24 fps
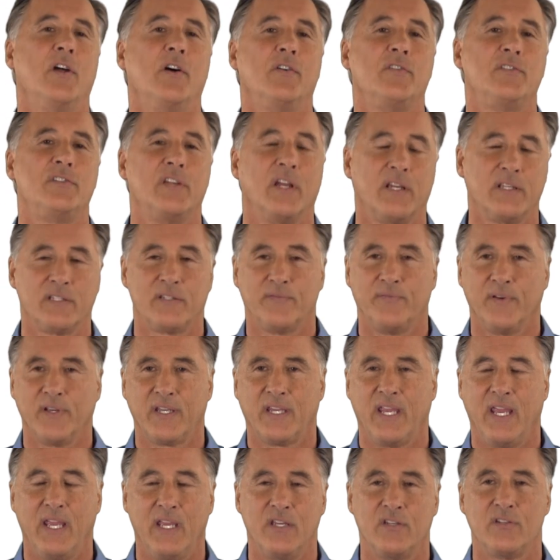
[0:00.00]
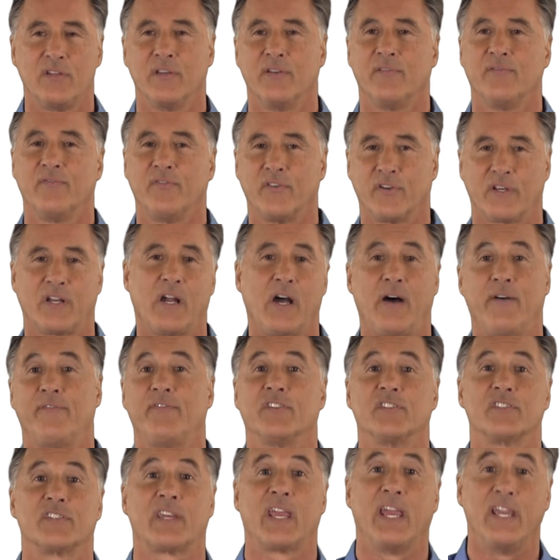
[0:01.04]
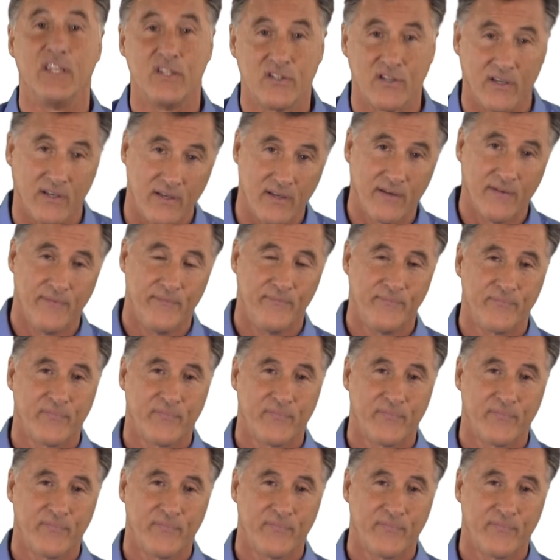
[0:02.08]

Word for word: no justification for confiscation.